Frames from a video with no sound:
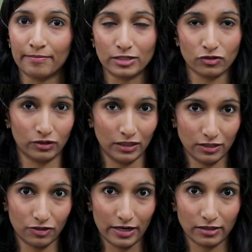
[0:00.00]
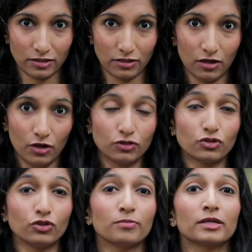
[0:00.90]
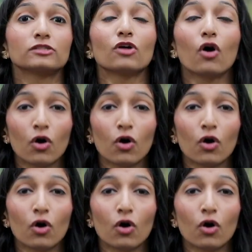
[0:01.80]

M S on these treks. So you must